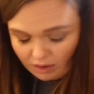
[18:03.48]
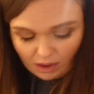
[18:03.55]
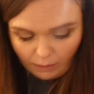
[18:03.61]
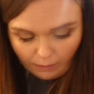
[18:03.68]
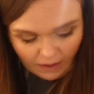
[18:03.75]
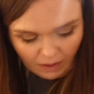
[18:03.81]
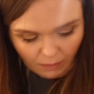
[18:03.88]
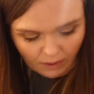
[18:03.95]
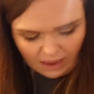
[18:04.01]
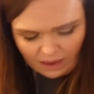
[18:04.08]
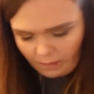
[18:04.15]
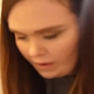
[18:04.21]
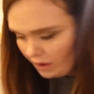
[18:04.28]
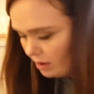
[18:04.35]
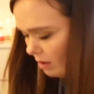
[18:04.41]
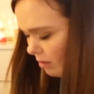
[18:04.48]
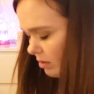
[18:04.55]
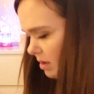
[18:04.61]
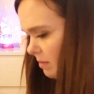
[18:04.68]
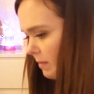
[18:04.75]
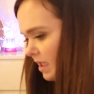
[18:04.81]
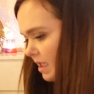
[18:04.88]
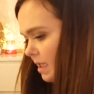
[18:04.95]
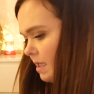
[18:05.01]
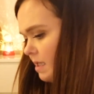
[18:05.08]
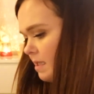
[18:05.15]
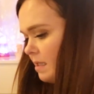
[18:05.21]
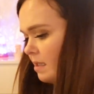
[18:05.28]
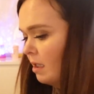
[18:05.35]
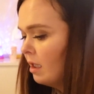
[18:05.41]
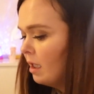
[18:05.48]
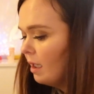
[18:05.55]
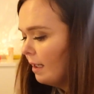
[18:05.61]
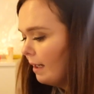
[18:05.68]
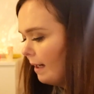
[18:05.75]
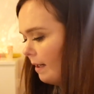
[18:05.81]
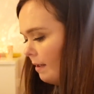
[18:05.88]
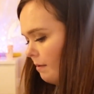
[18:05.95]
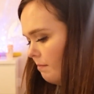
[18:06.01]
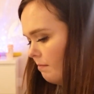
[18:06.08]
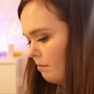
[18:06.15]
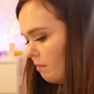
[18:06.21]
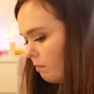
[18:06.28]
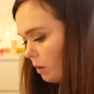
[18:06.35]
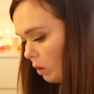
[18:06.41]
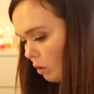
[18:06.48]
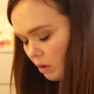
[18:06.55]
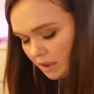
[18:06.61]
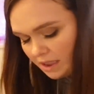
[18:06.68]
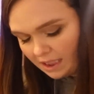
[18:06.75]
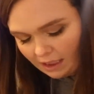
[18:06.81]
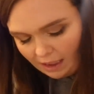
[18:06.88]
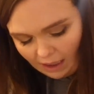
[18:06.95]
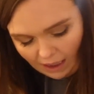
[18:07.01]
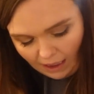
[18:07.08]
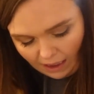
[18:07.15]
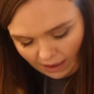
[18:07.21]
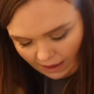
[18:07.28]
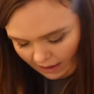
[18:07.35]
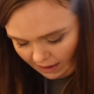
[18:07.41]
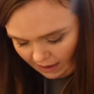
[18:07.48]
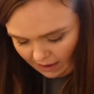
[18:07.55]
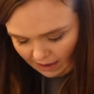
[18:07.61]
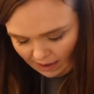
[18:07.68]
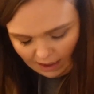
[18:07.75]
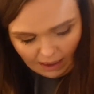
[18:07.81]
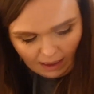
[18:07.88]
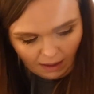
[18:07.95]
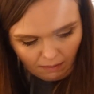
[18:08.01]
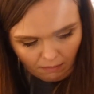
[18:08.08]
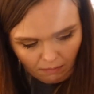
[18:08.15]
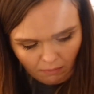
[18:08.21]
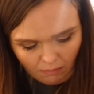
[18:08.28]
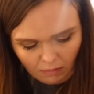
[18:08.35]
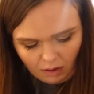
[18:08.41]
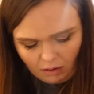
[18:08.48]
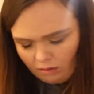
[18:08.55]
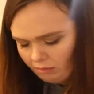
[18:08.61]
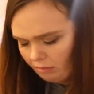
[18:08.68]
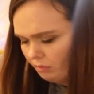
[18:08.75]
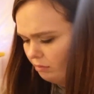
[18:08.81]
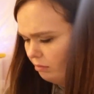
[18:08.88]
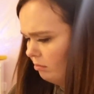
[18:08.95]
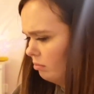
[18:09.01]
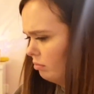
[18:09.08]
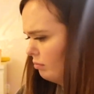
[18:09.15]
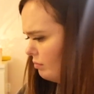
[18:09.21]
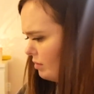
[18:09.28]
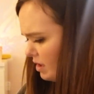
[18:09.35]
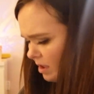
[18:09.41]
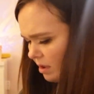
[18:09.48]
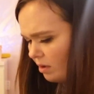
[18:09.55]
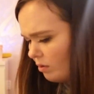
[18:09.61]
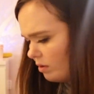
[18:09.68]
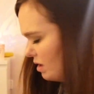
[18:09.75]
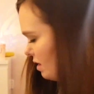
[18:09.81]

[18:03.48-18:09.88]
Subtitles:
to anyway, especially not to my kids. But I am stuck